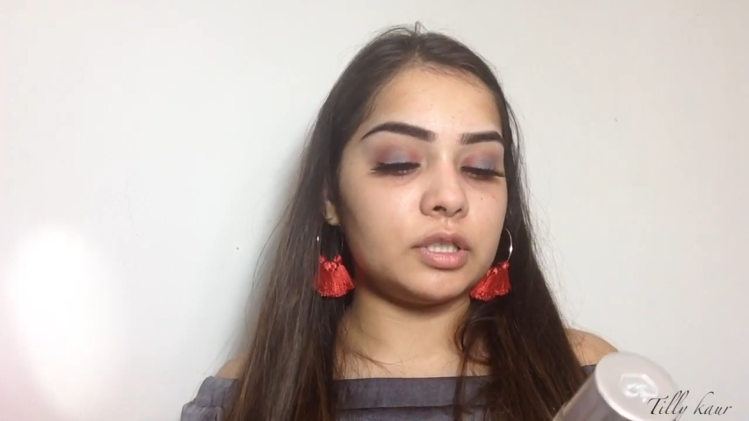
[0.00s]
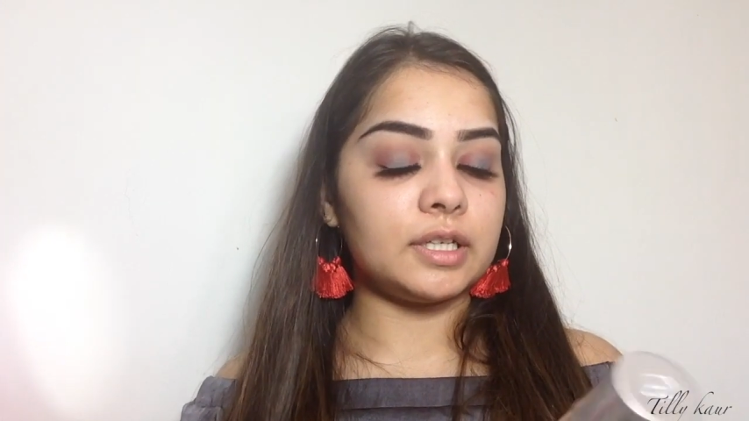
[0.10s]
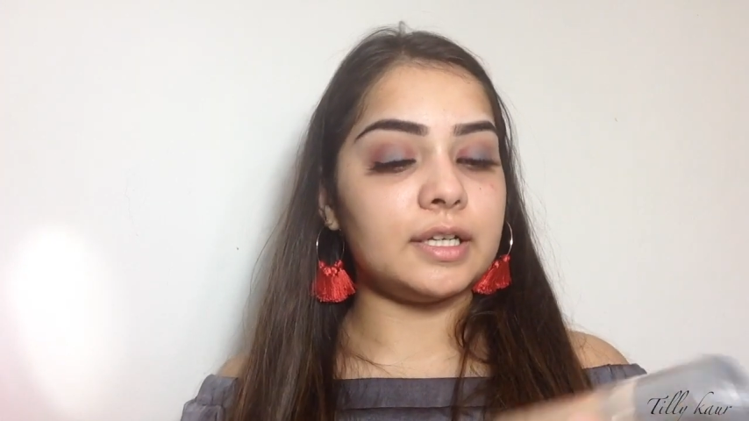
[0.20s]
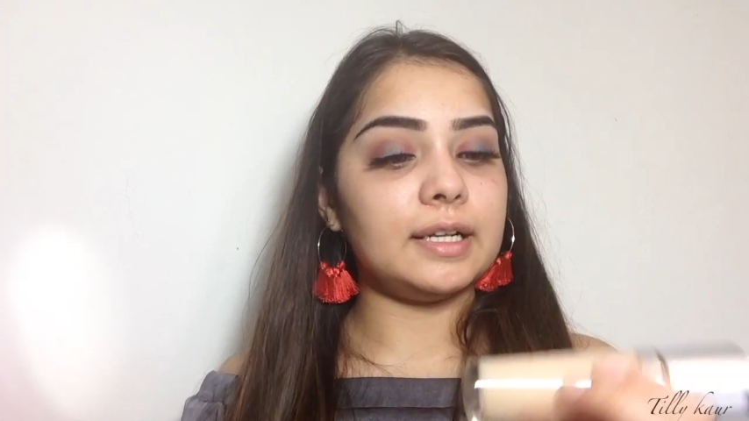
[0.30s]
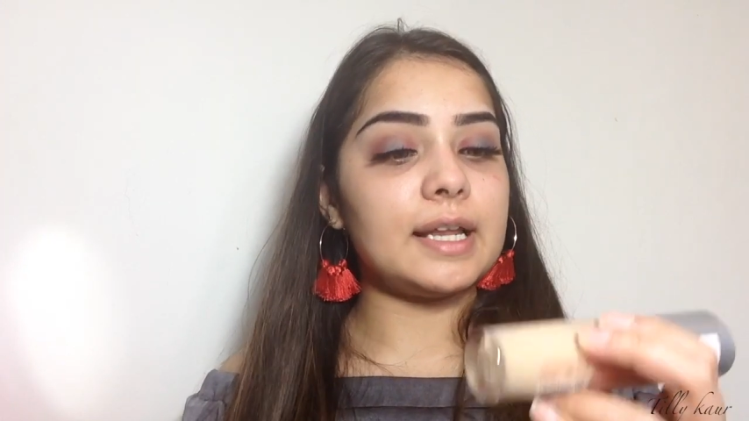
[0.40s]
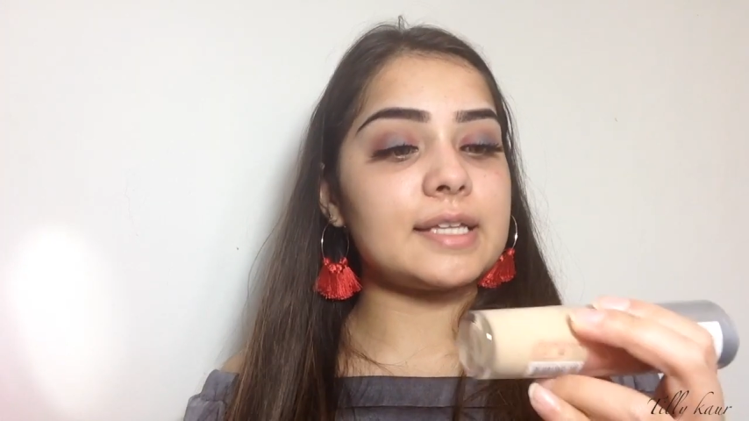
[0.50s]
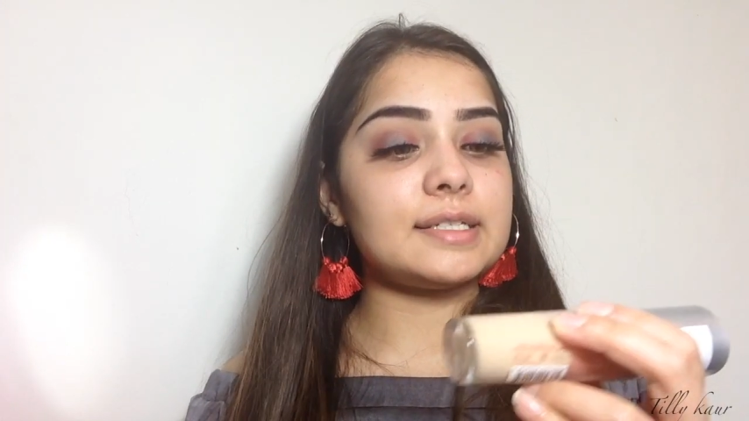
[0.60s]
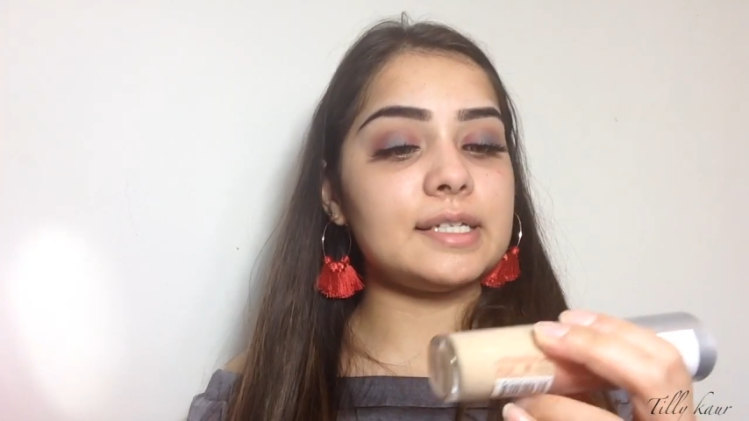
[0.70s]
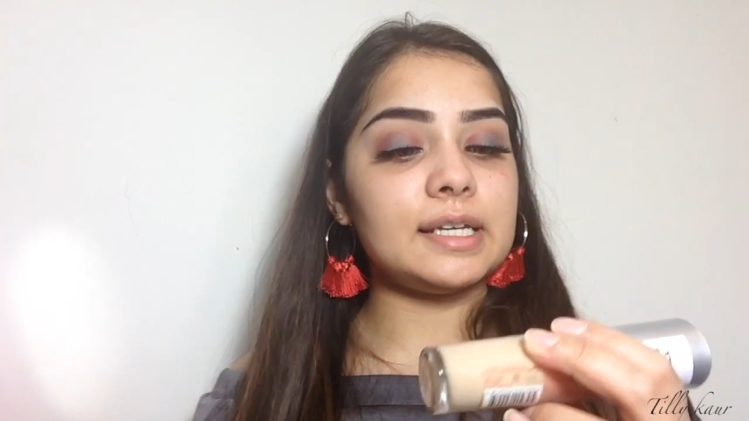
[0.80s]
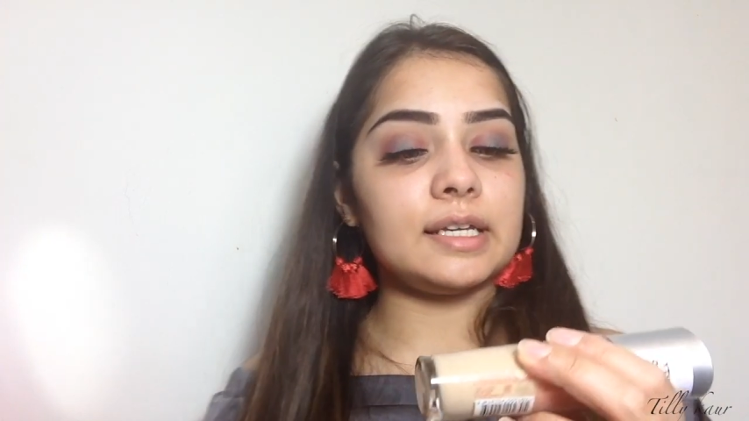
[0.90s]
the
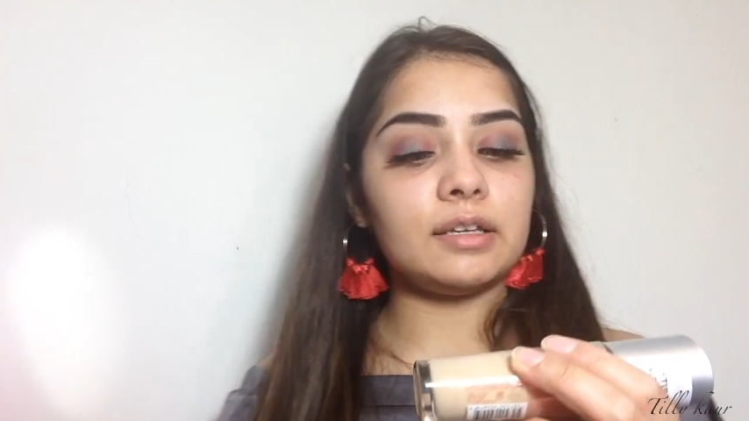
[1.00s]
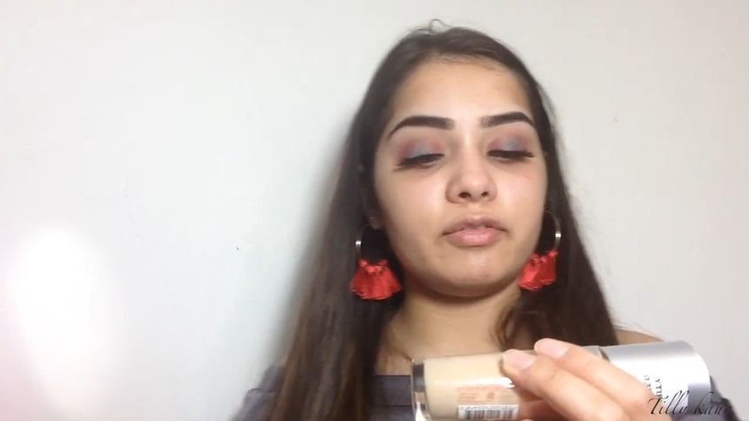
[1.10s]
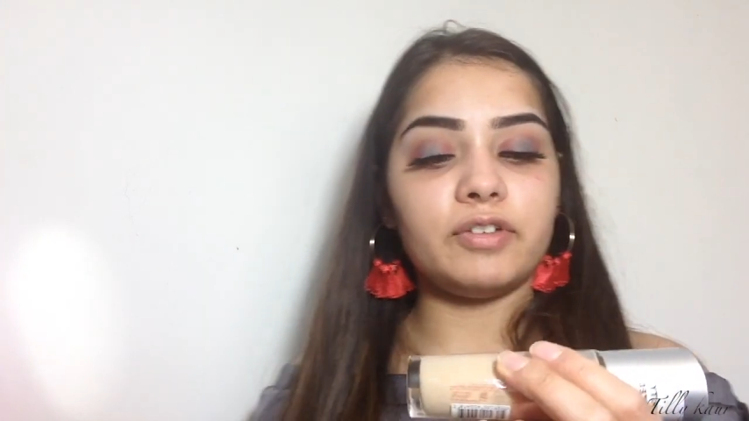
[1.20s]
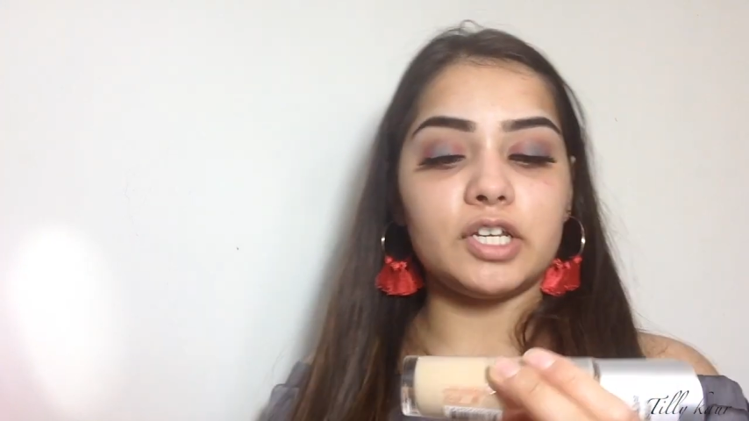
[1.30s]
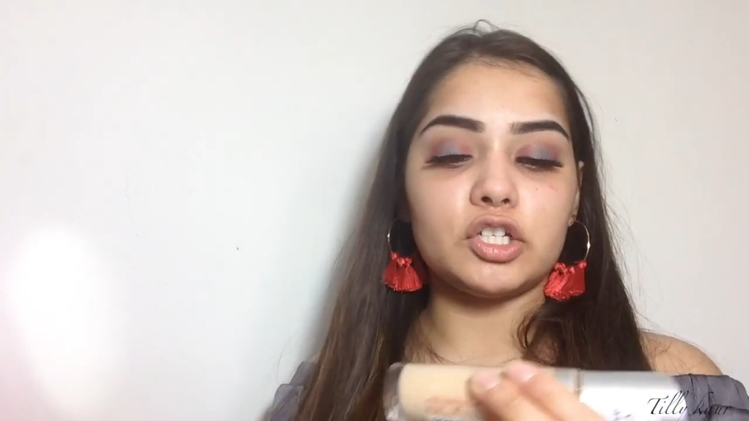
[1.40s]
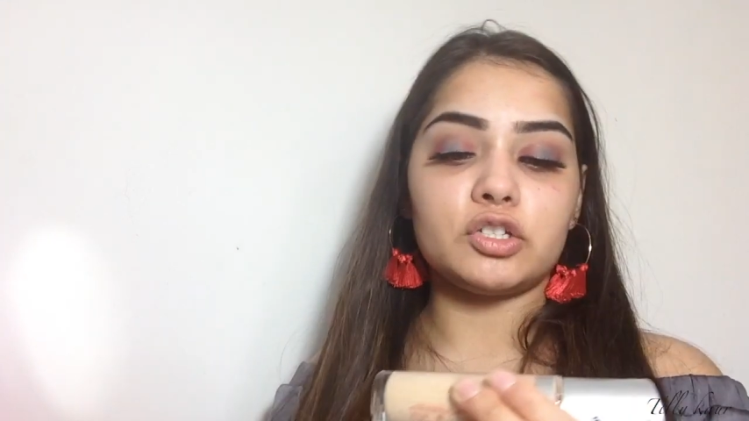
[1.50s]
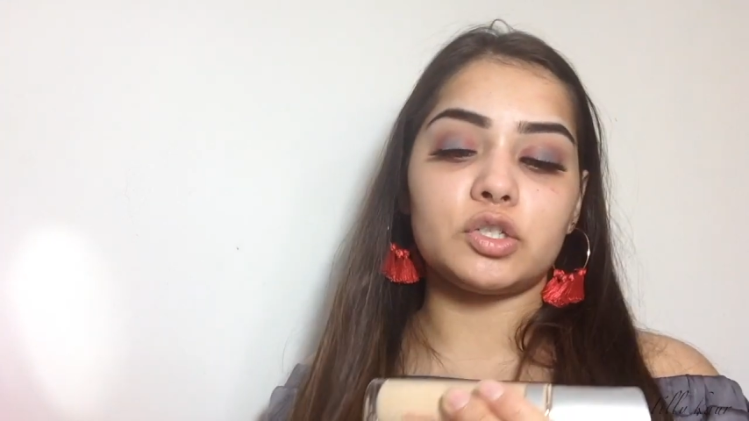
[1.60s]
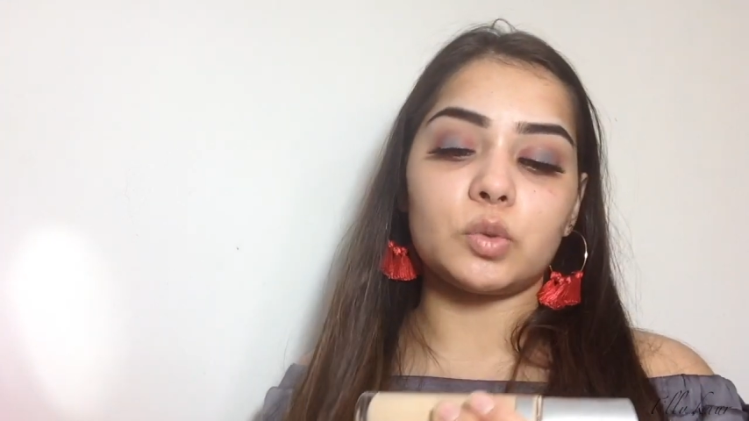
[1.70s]
Lasting Finish